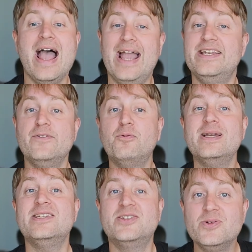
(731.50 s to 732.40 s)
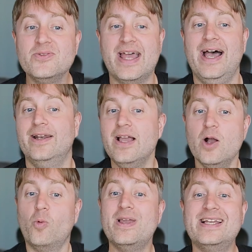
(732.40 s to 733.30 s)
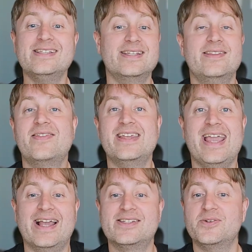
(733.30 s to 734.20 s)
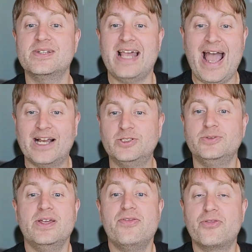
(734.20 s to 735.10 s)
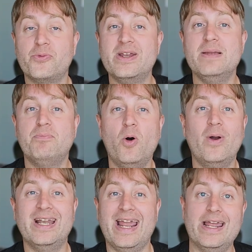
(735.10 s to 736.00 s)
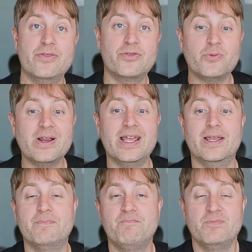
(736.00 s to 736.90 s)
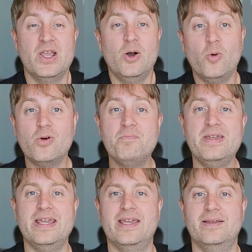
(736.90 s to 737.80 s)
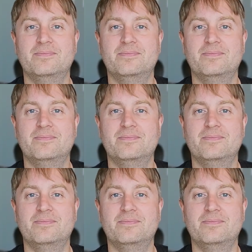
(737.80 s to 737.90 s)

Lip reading: And if we do that, we can see that the answer is actually 3.83, or B.